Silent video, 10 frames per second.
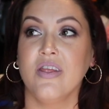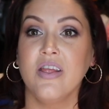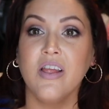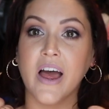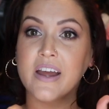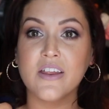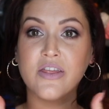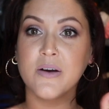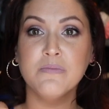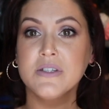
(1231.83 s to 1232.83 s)
like,
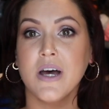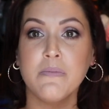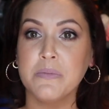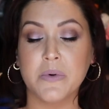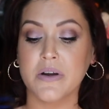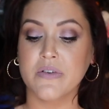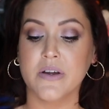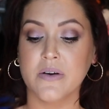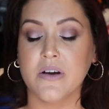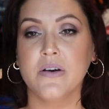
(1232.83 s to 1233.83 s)
thumbs up, whatever
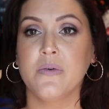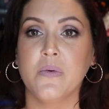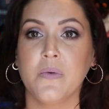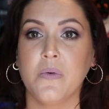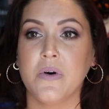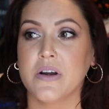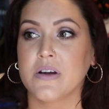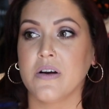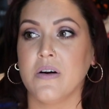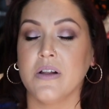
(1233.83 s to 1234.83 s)
you want to
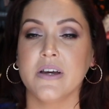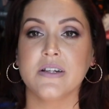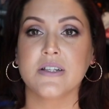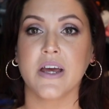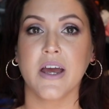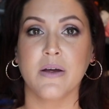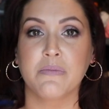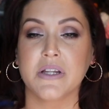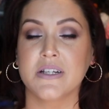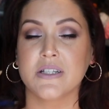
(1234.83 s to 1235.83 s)
call it, and
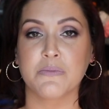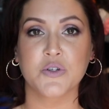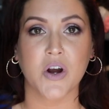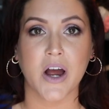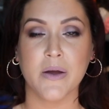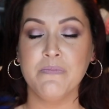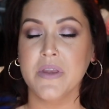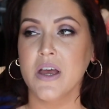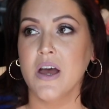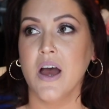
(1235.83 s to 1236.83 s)
please subscribe
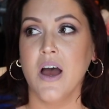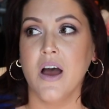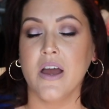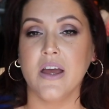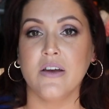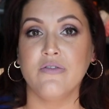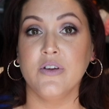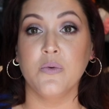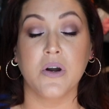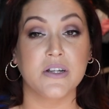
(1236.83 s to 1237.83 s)
if
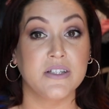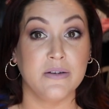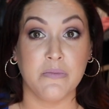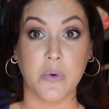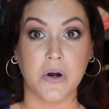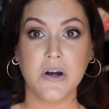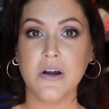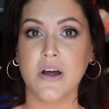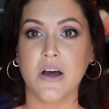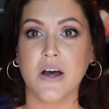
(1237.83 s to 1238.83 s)
you want to see more.
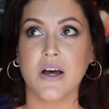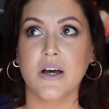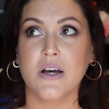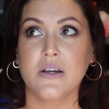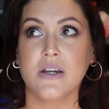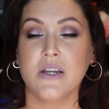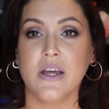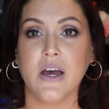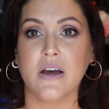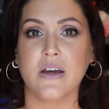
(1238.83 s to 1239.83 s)
And
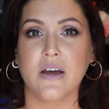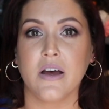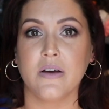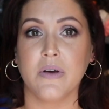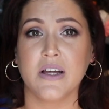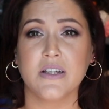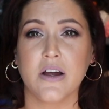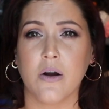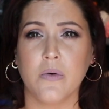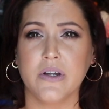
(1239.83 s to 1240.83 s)
yeah, as I
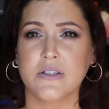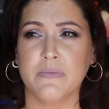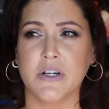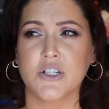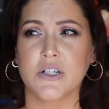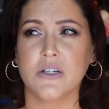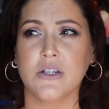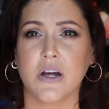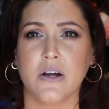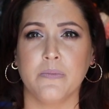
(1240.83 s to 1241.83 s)
always mentioned,
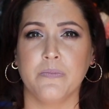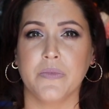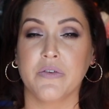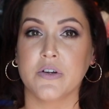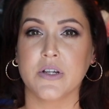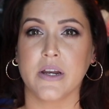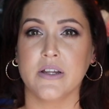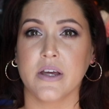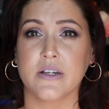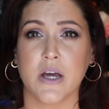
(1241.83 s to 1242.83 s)
if there's any
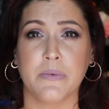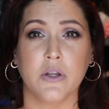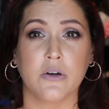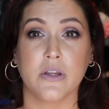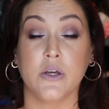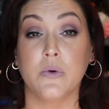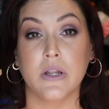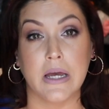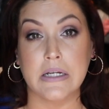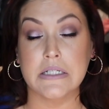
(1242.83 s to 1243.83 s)
like type of look that you would
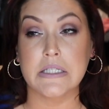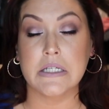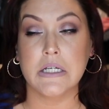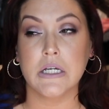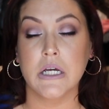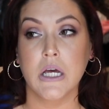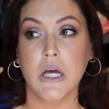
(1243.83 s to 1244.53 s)
like to see,